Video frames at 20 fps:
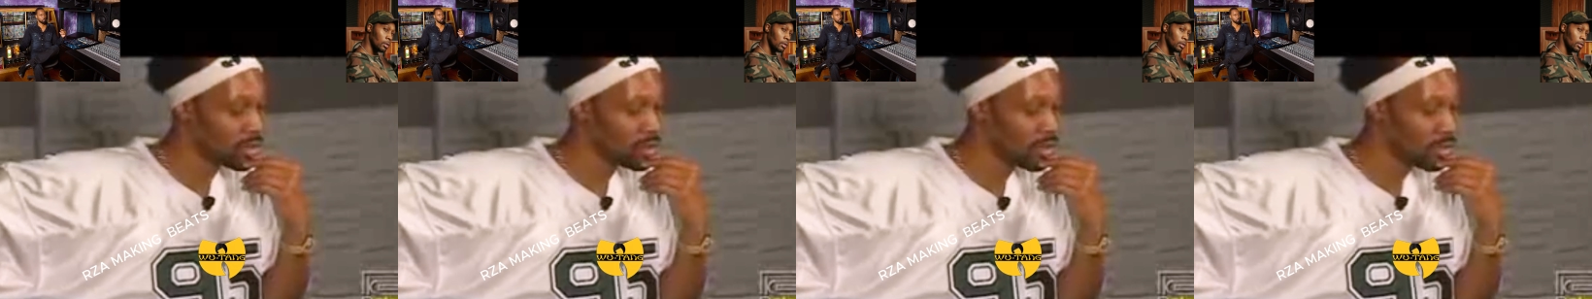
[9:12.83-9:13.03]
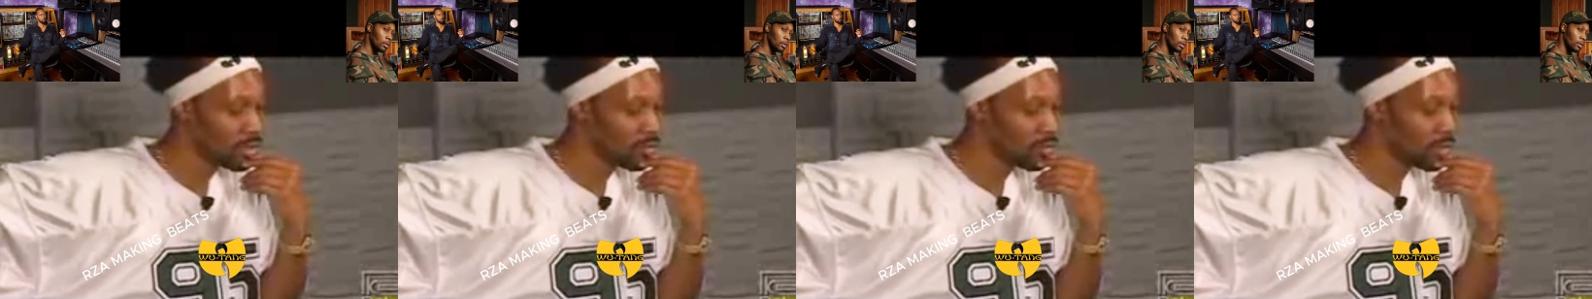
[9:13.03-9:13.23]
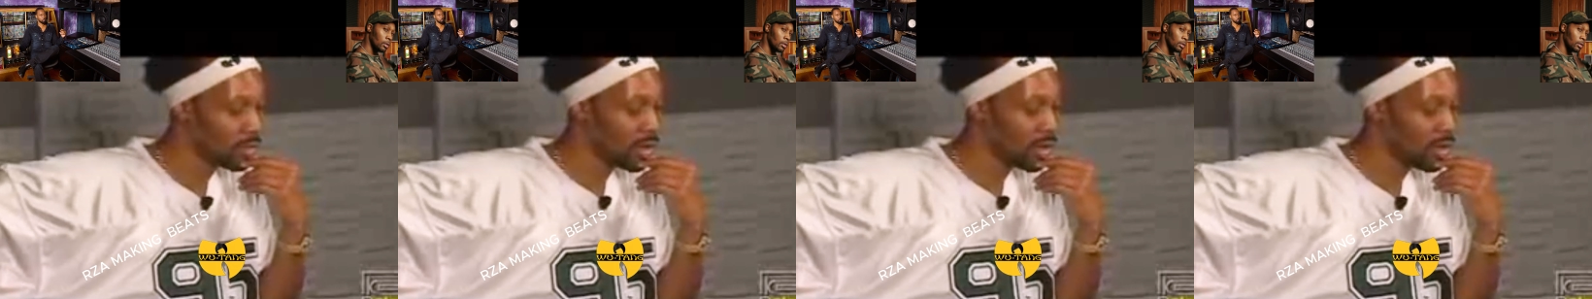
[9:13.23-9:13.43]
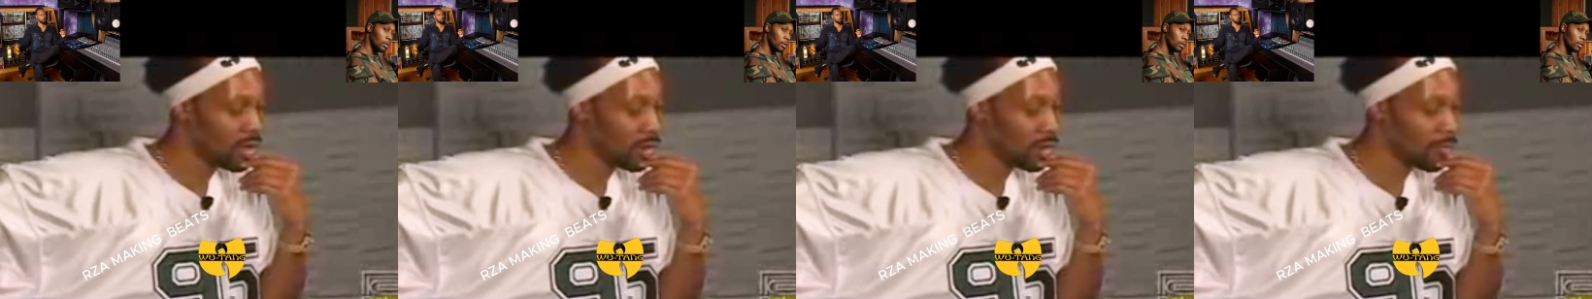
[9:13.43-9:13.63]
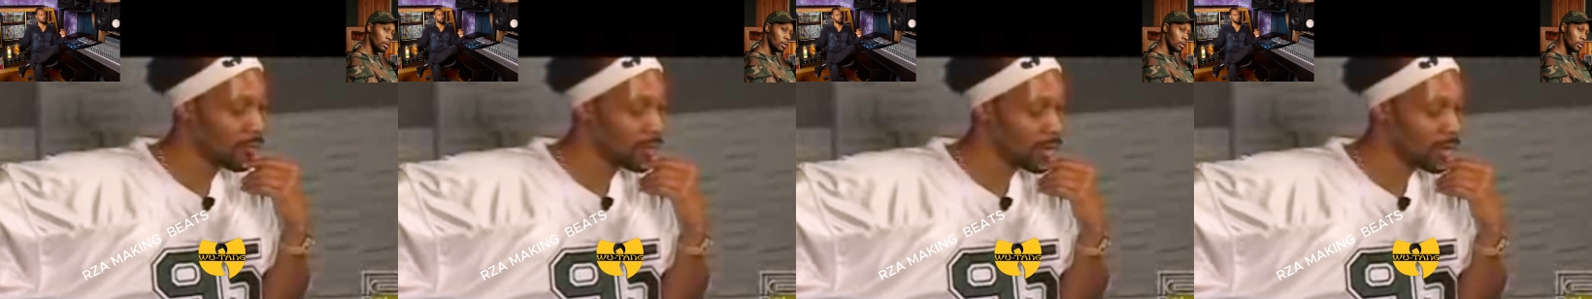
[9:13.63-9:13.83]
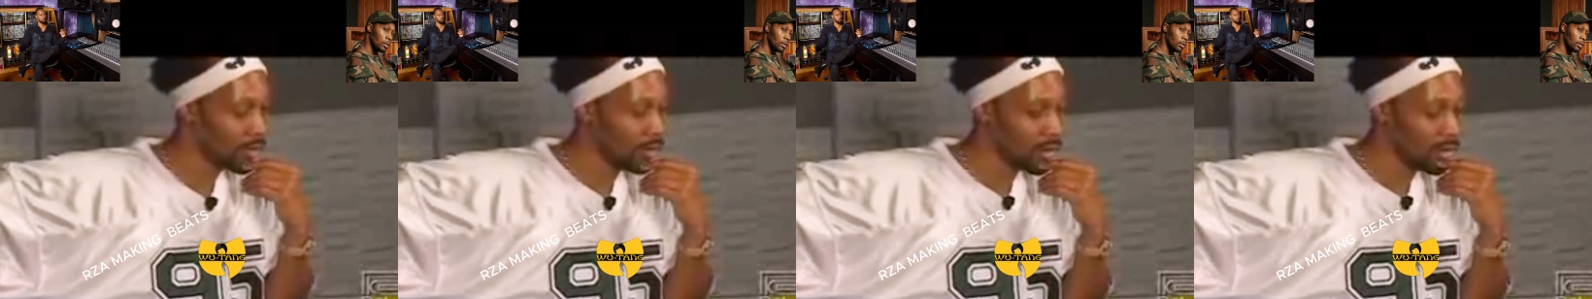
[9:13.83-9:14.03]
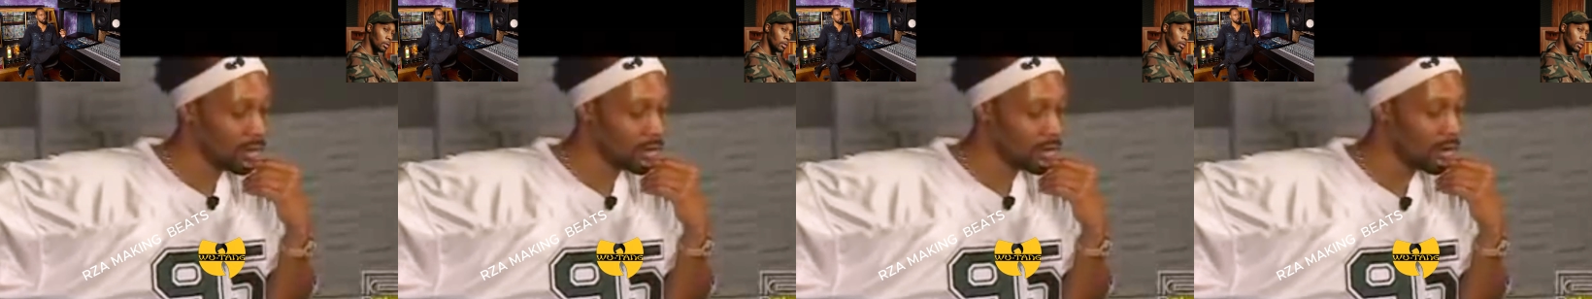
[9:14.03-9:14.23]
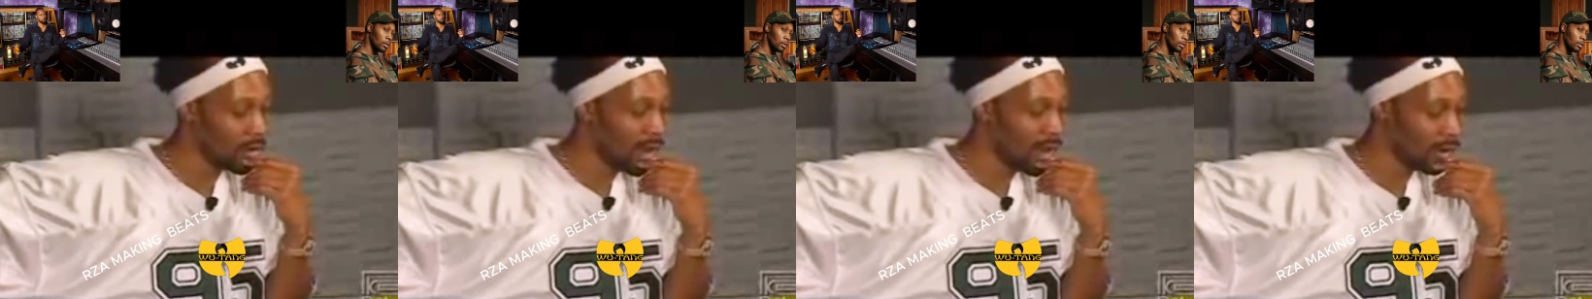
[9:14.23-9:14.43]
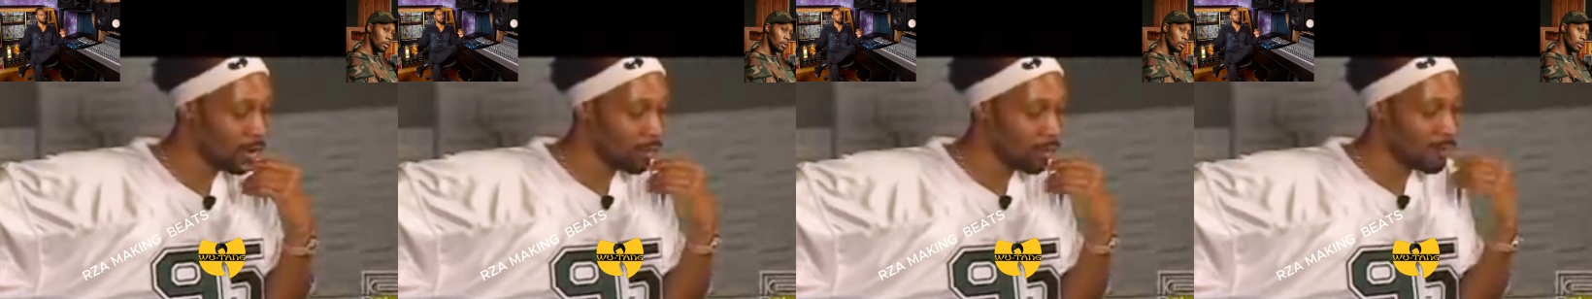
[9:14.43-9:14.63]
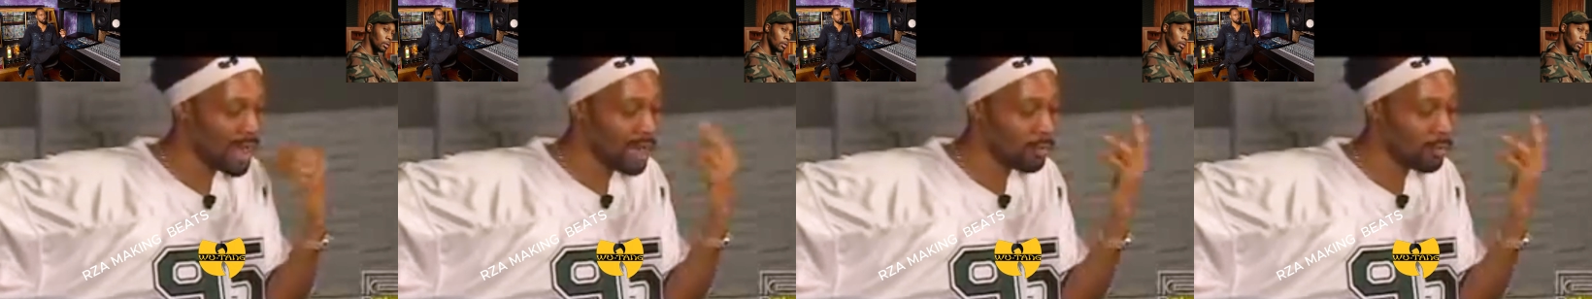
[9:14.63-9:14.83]
continue, I
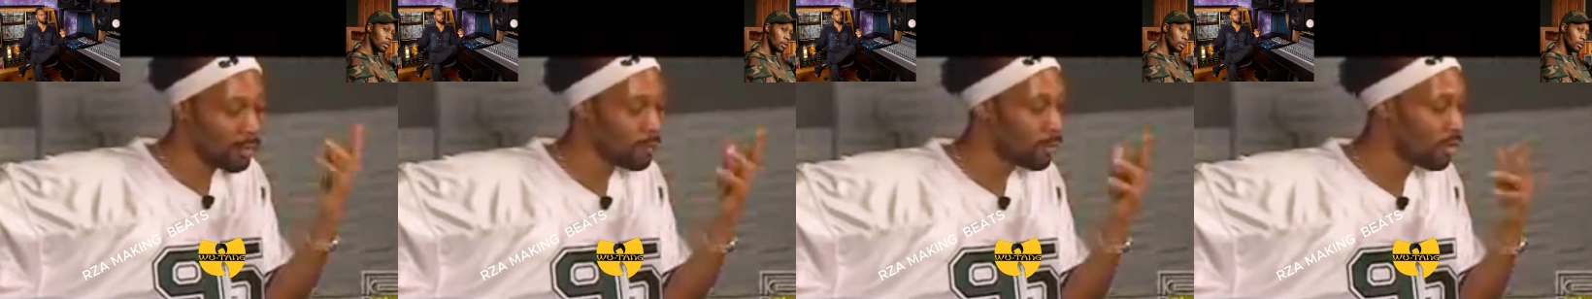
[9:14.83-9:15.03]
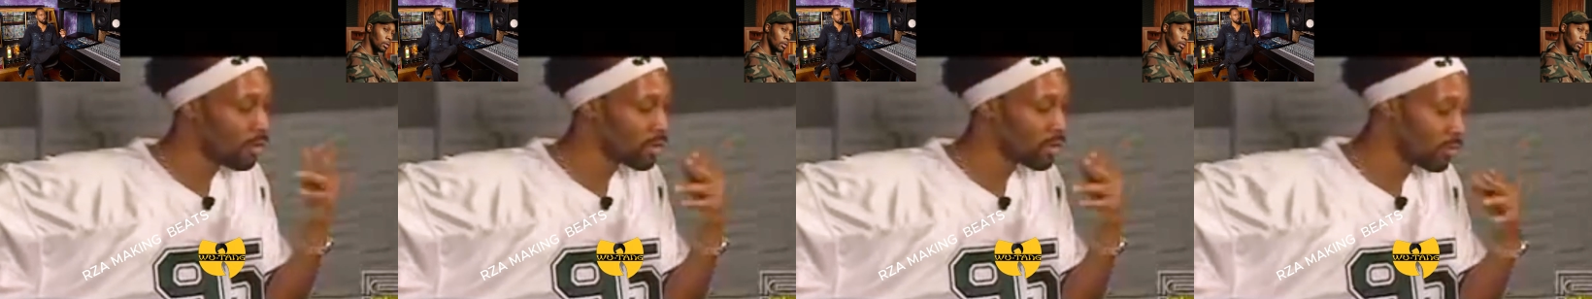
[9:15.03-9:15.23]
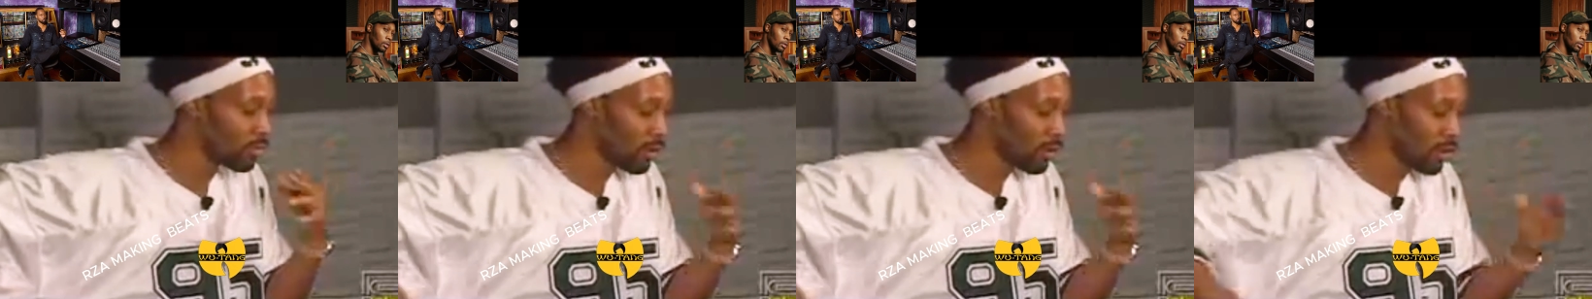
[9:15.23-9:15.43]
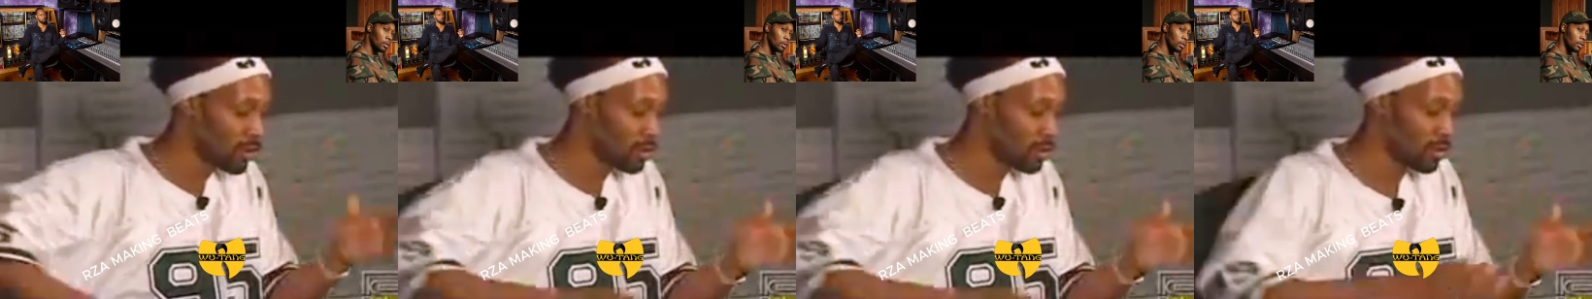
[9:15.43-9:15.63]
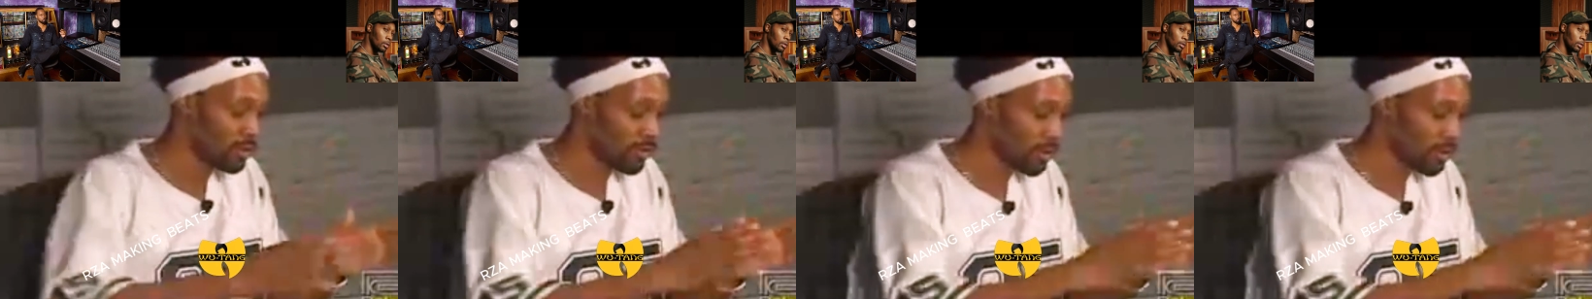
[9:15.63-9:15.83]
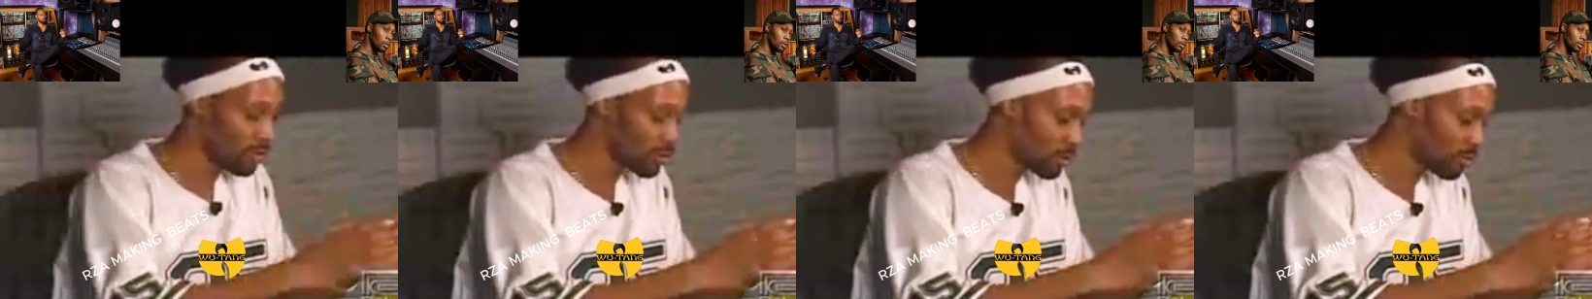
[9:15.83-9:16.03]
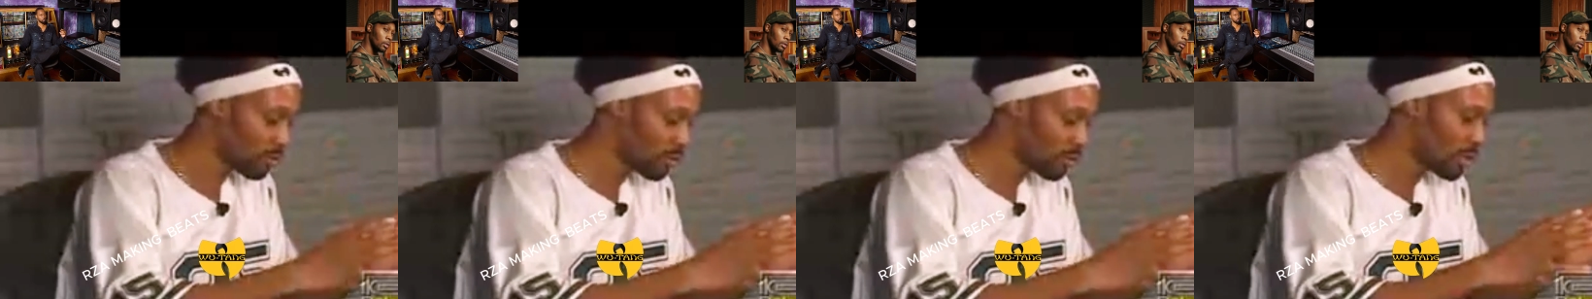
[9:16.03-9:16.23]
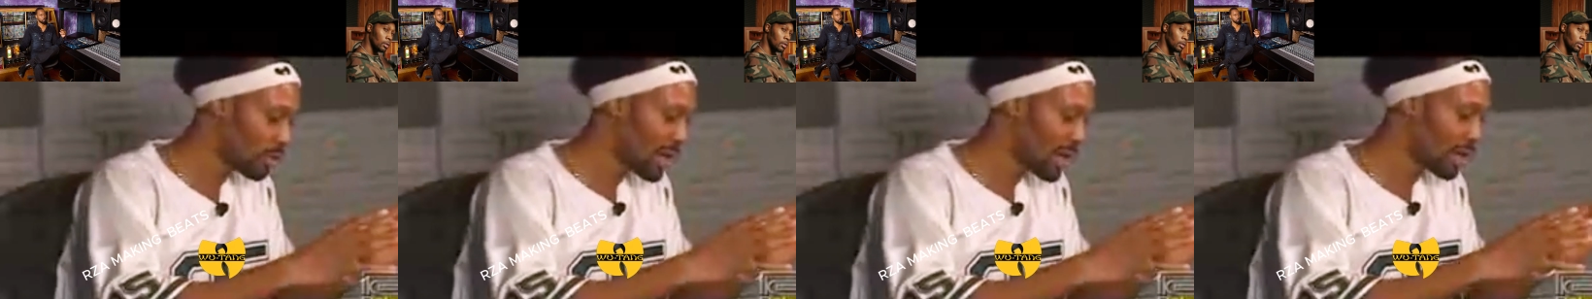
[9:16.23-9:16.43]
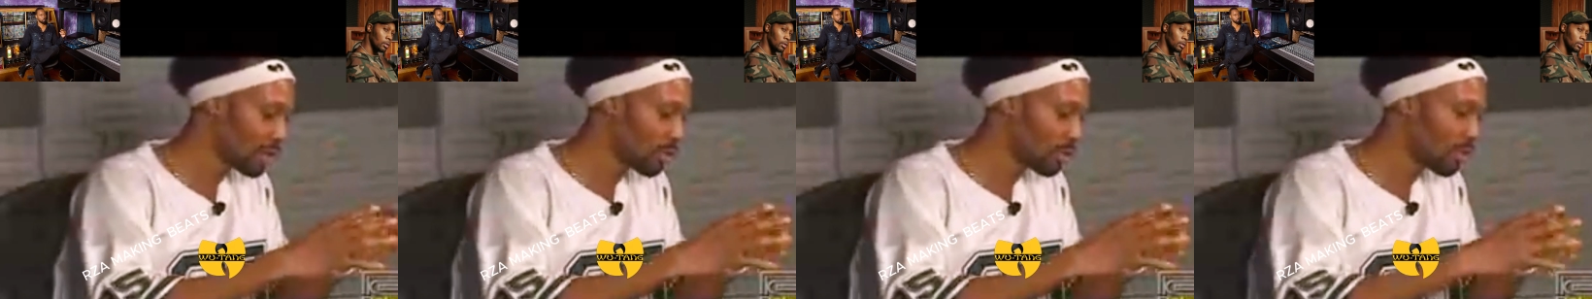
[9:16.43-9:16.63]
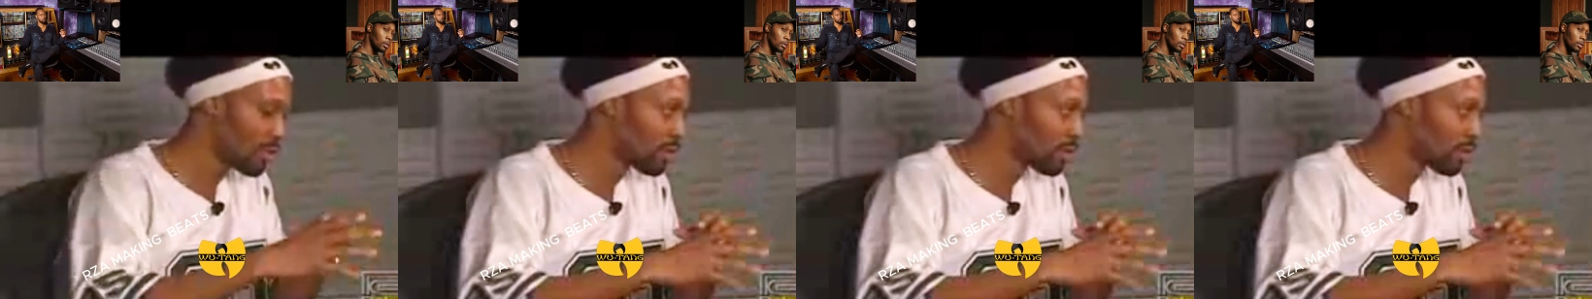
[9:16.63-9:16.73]
go back with Boss as far as the first Dr.